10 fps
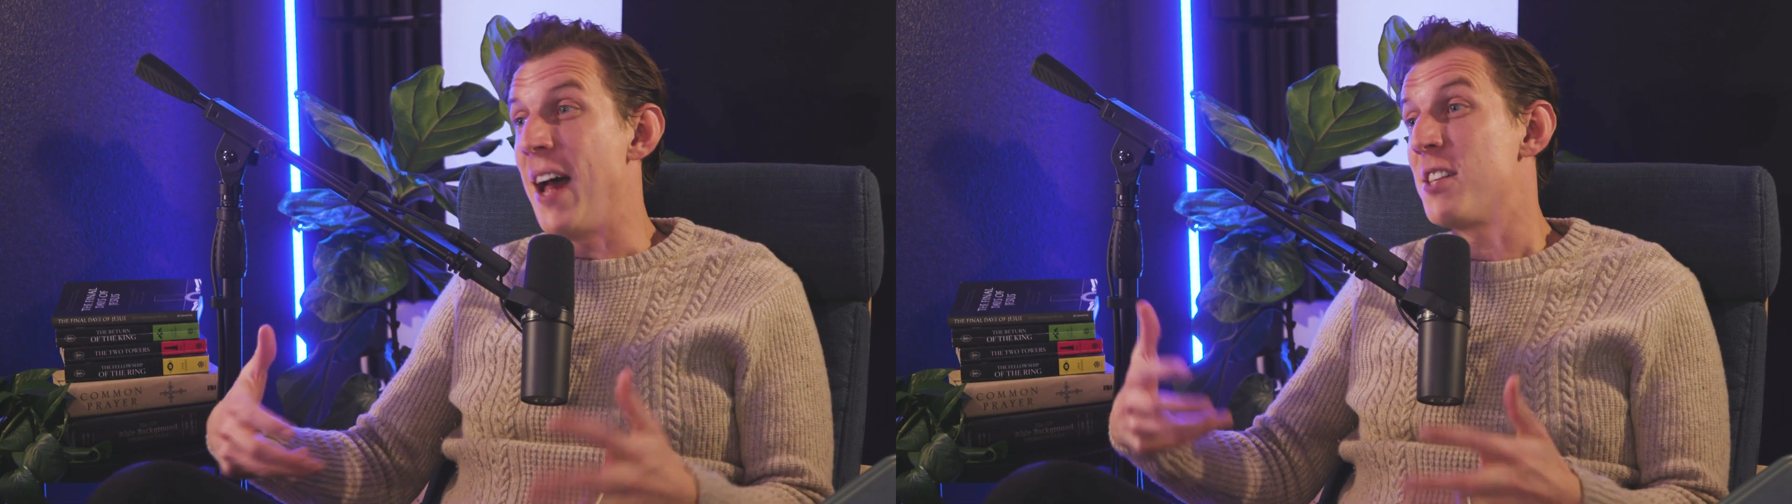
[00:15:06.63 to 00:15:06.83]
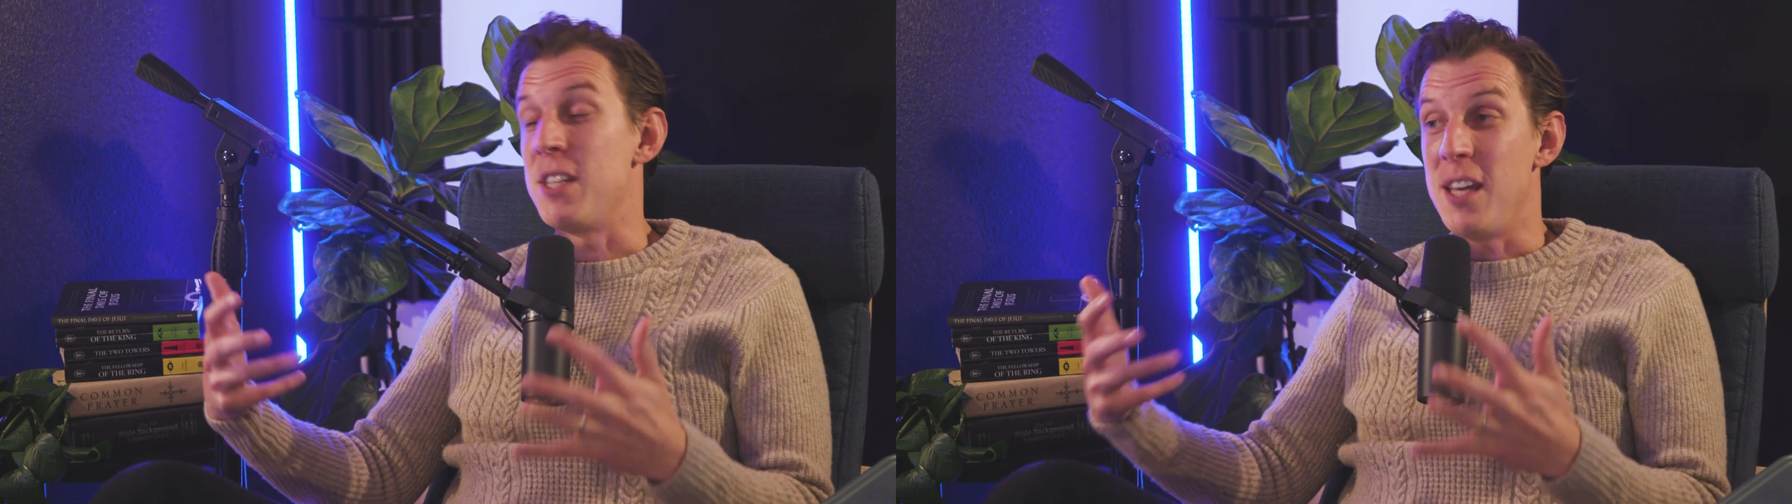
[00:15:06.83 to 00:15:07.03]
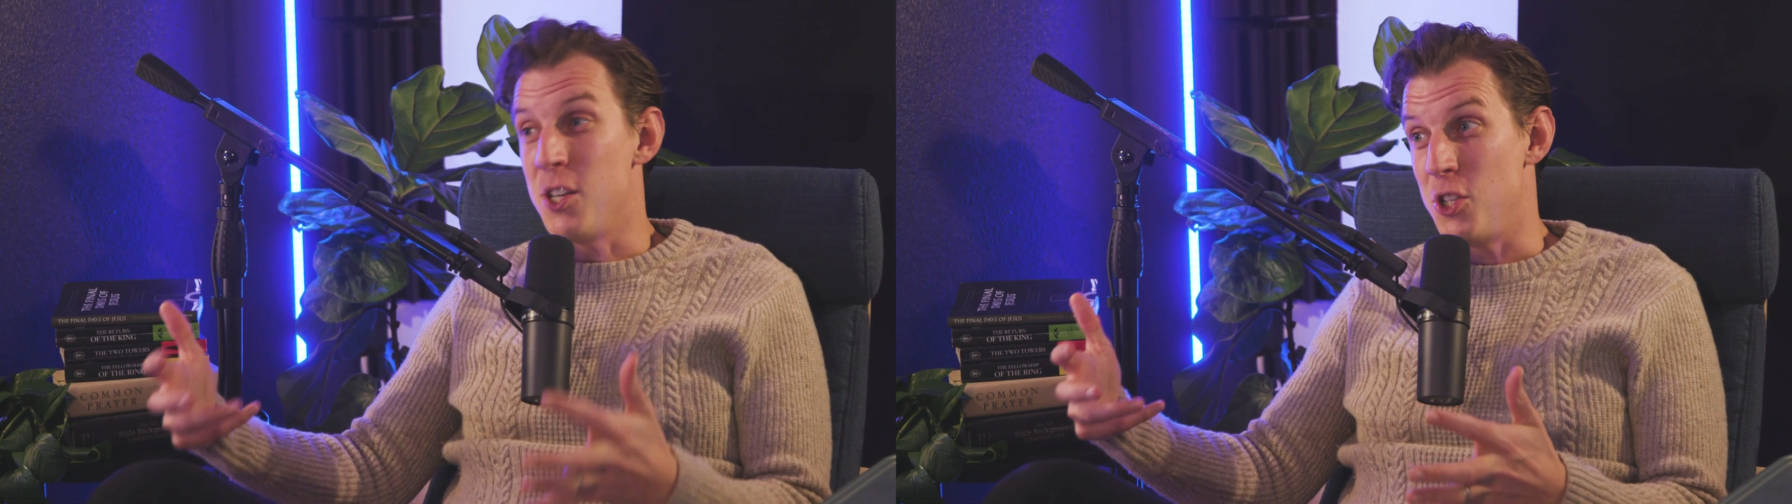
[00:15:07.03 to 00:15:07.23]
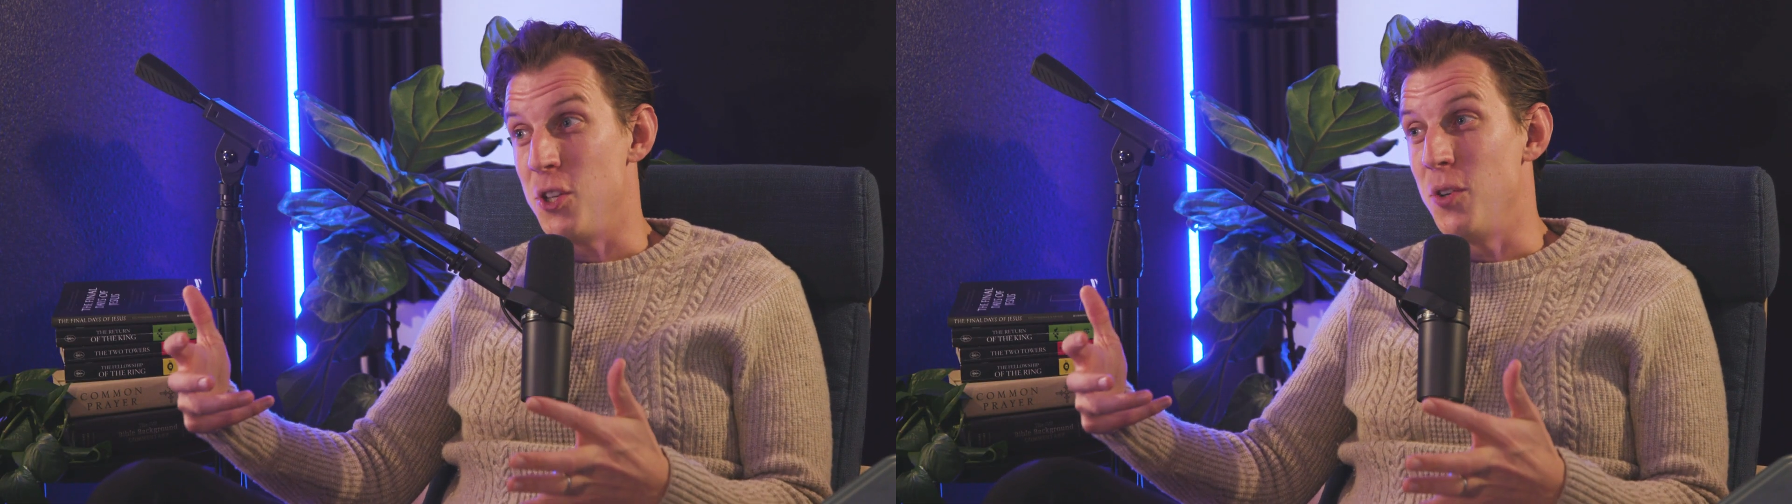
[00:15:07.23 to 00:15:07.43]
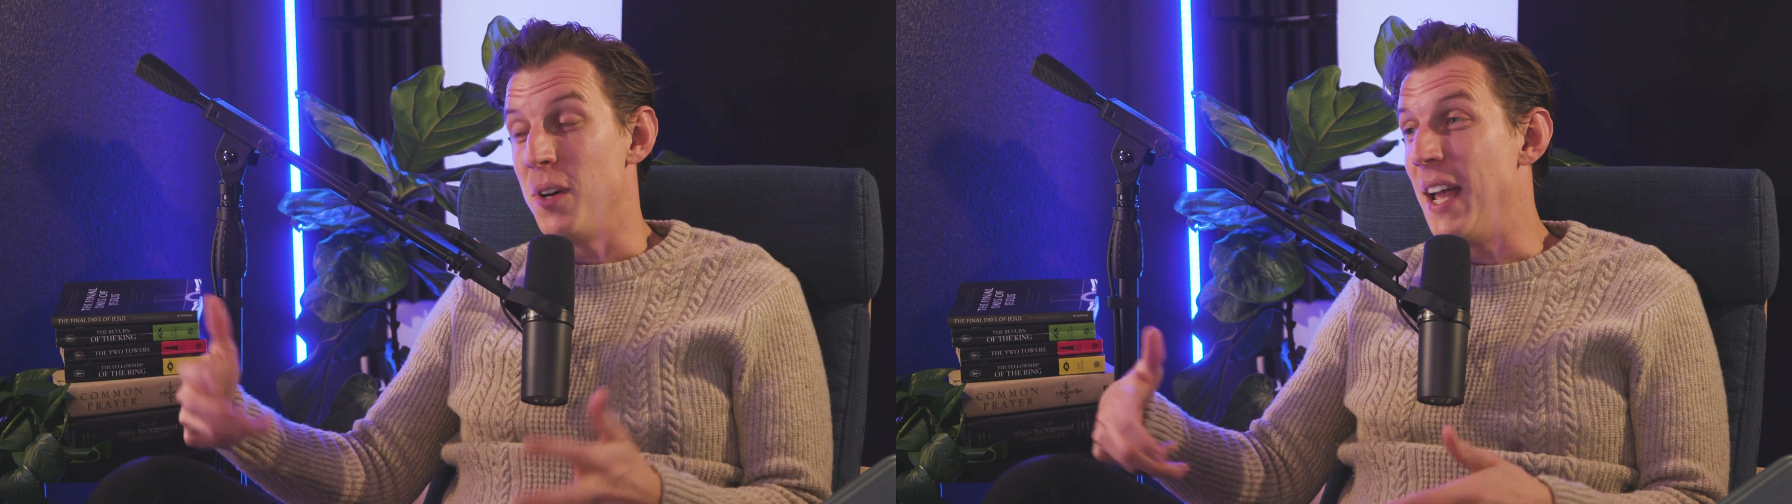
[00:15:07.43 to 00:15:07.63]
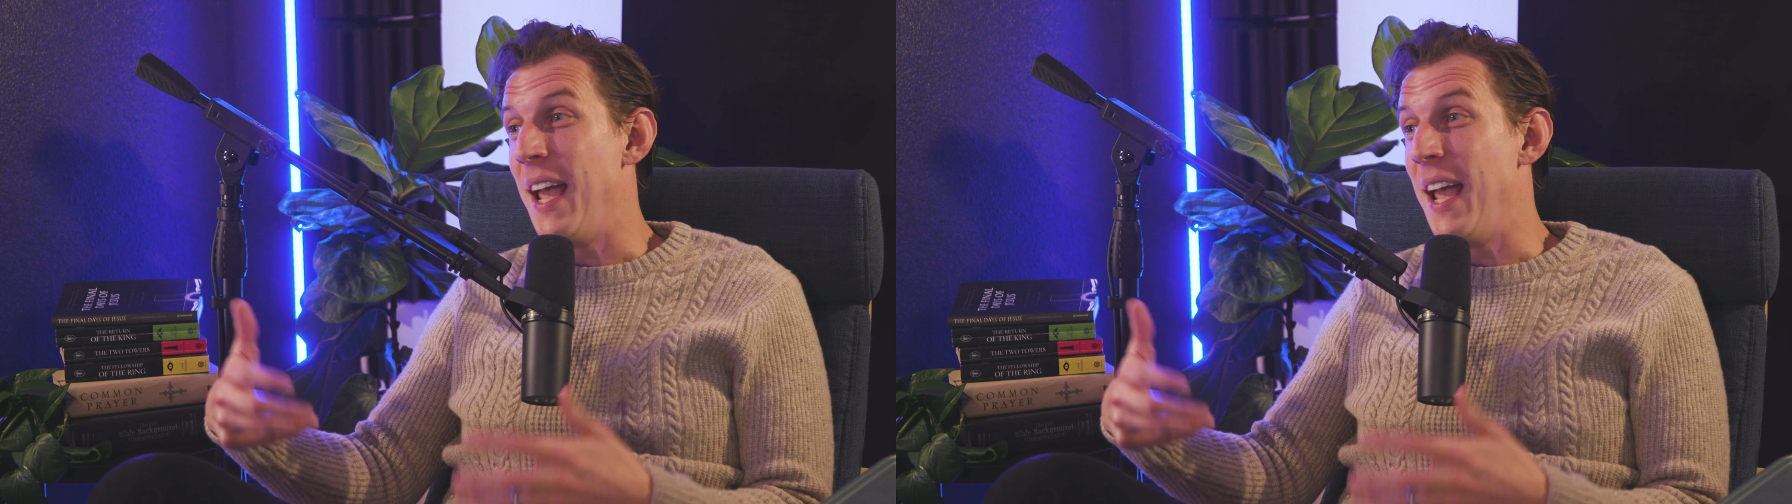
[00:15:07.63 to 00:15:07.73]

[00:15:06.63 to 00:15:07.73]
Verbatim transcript: that's the issue.